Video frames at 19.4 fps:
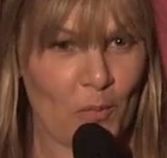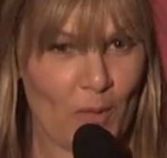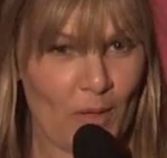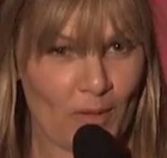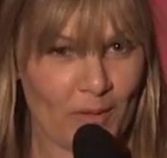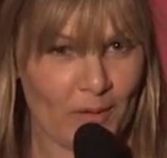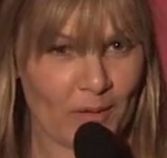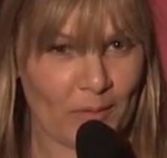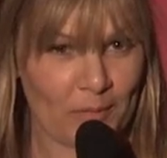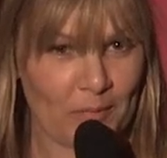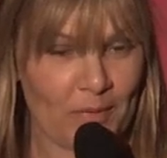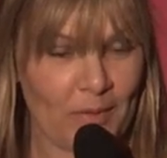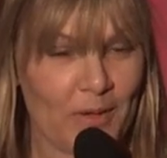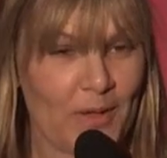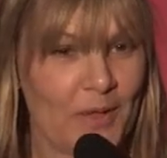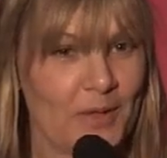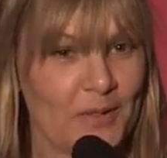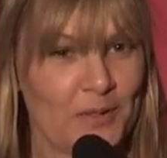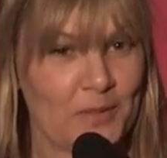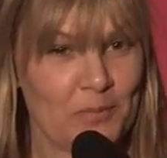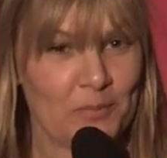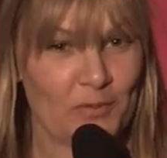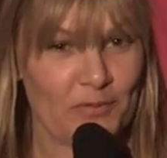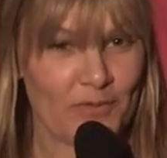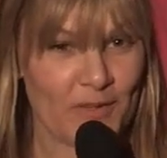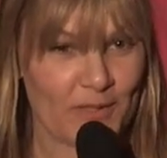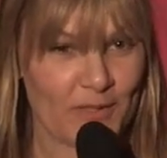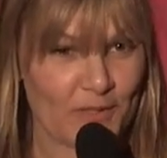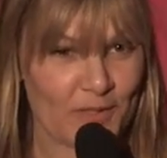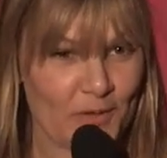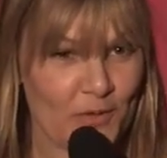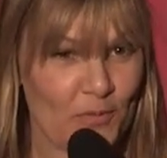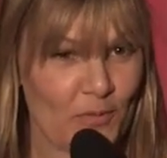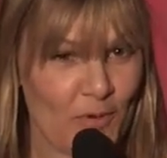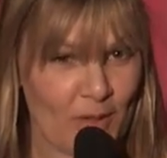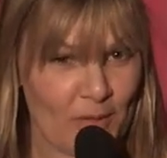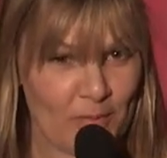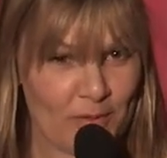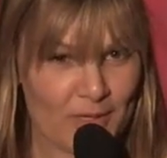welcome to Professor
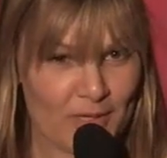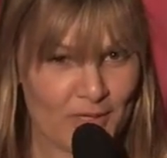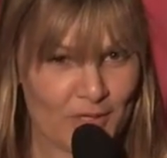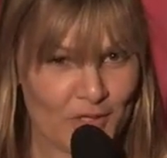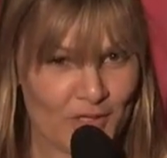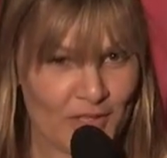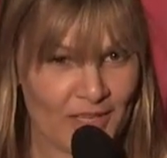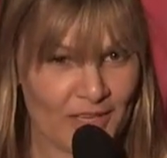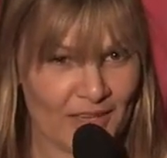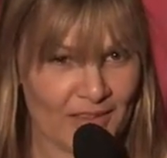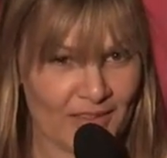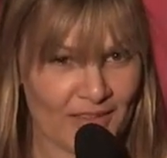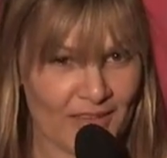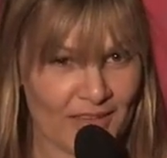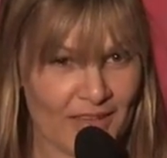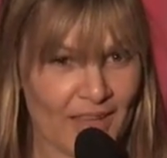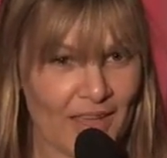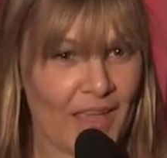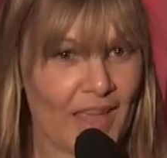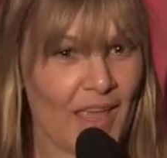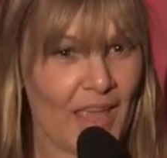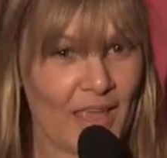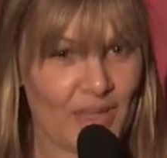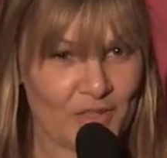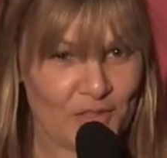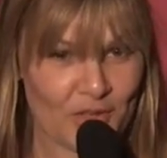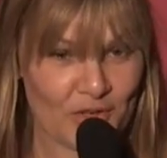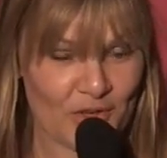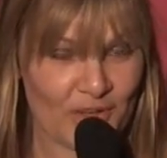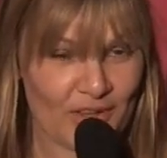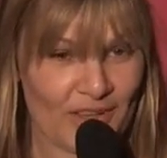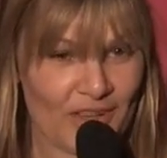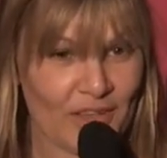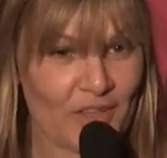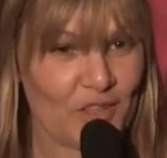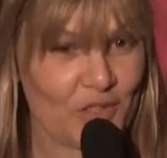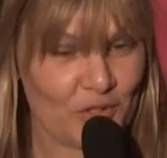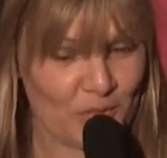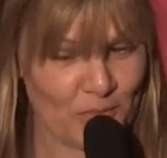Robin D.G. Kelley and Chinonye
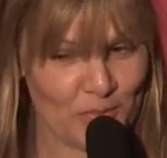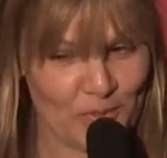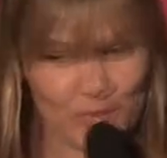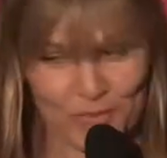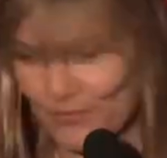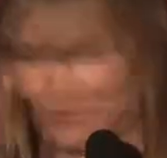Chukwu.